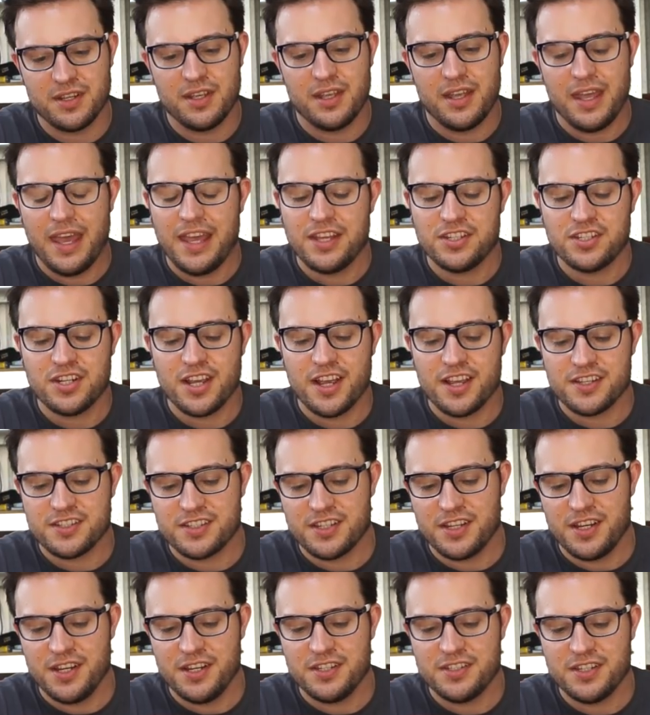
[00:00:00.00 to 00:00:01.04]

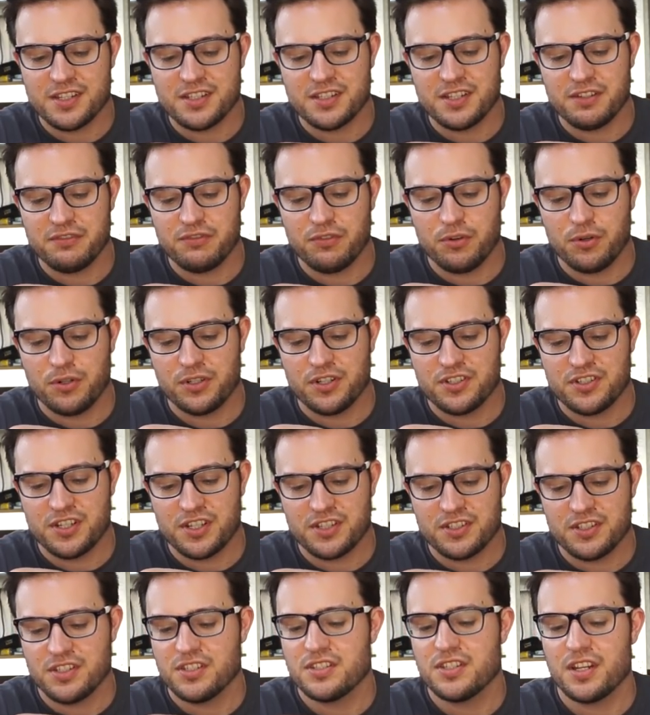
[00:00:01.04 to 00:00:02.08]
HRC 64 to
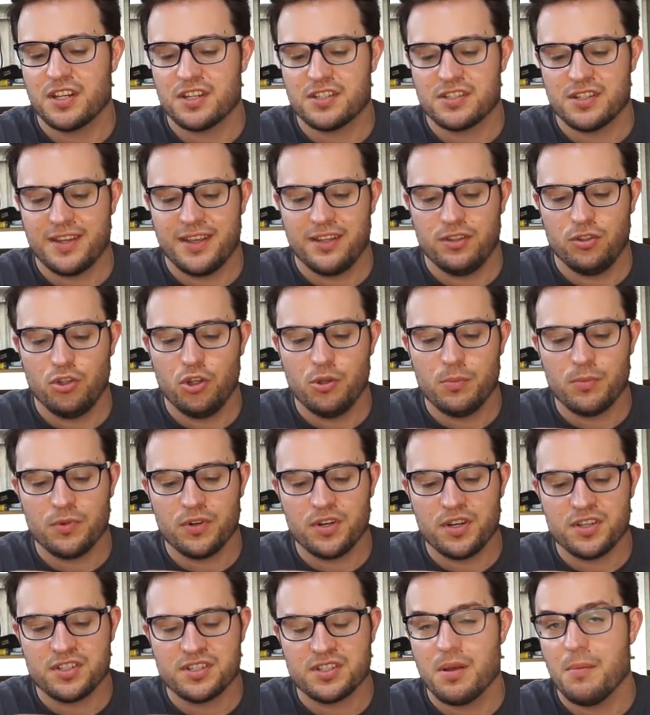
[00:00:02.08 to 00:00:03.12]
66, and
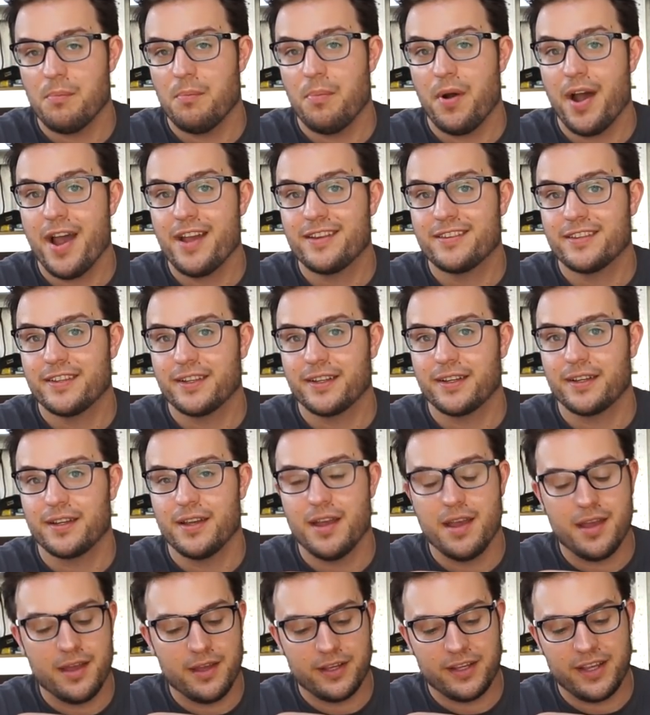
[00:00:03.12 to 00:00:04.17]
numerous
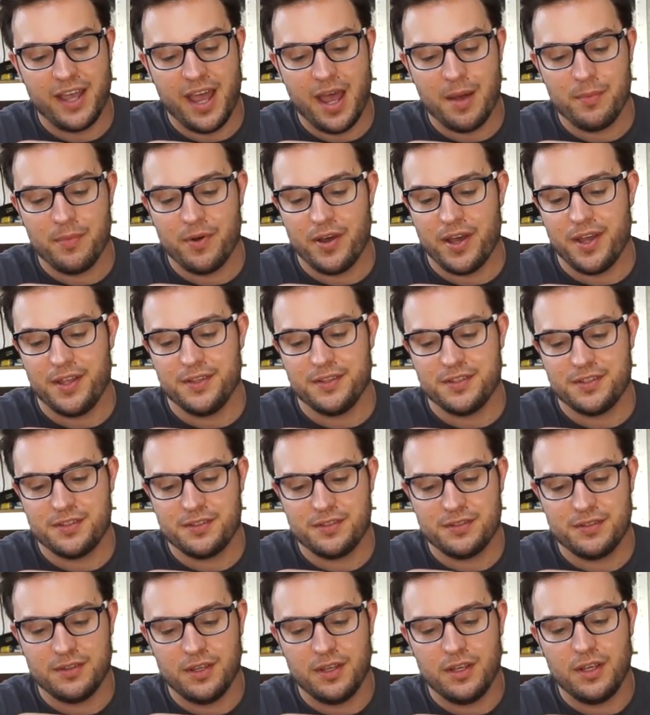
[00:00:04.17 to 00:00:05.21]
biting
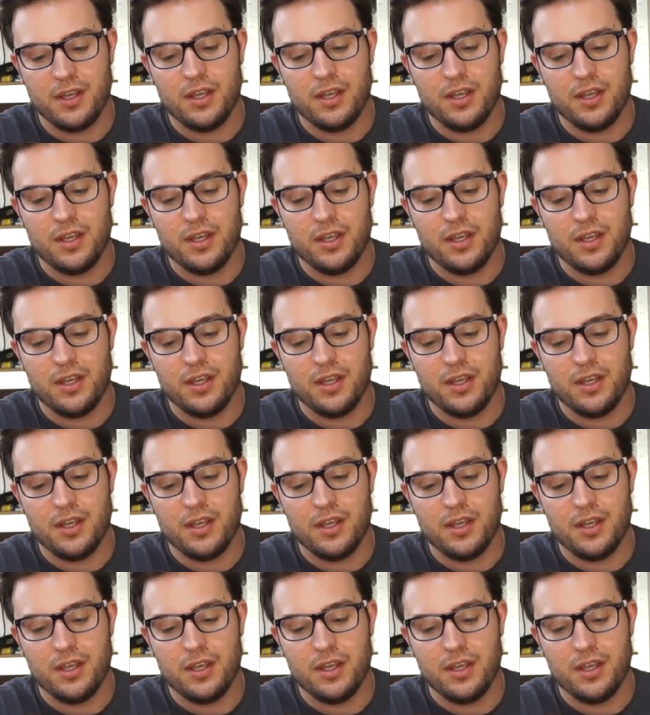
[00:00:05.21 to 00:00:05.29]
carbides.